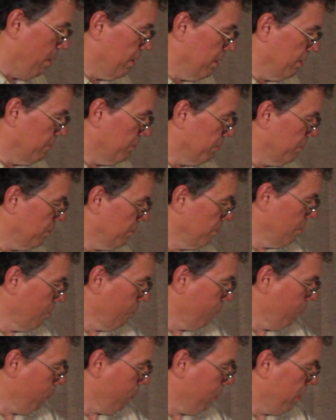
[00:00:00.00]
If
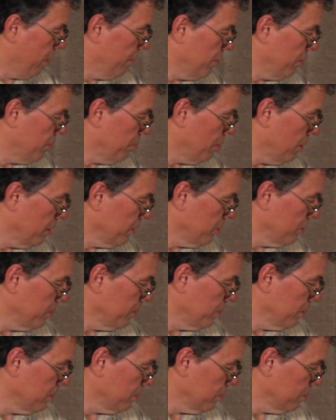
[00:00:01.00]
this
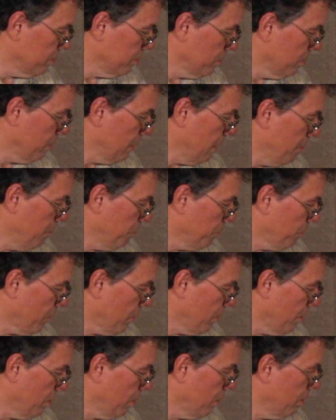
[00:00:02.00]
polynomial
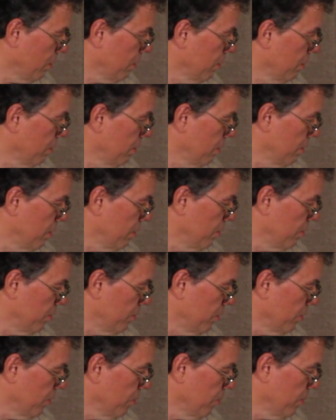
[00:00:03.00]
is
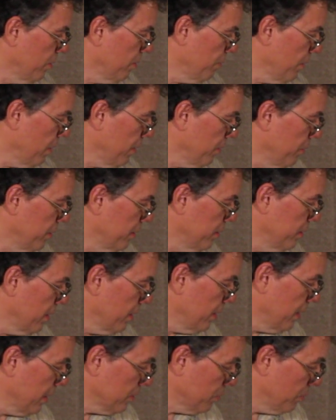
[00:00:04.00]
0 when evaluated
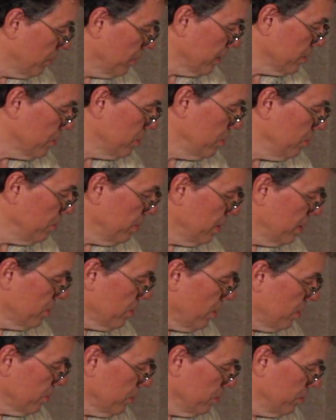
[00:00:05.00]
at x1, x2, it's
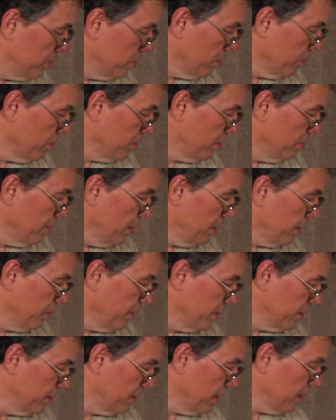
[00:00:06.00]
also 0 when
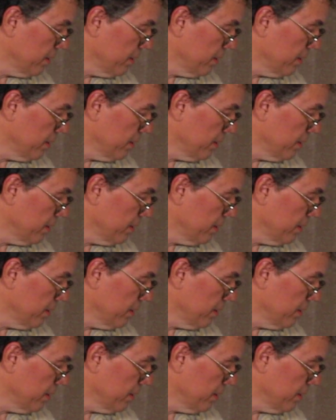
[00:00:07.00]
evaluated at